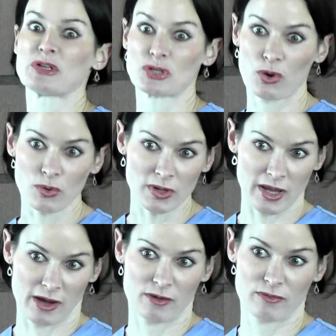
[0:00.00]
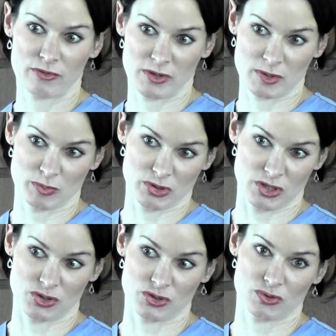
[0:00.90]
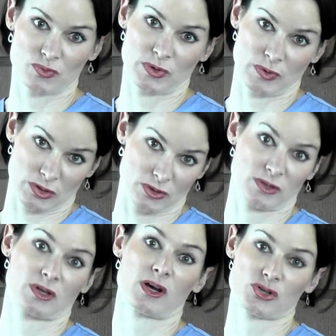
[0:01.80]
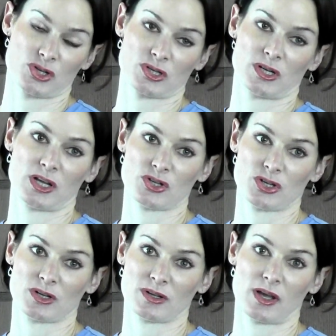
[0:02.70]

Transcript: to be totally out for these procedures when we do this conscious sedation.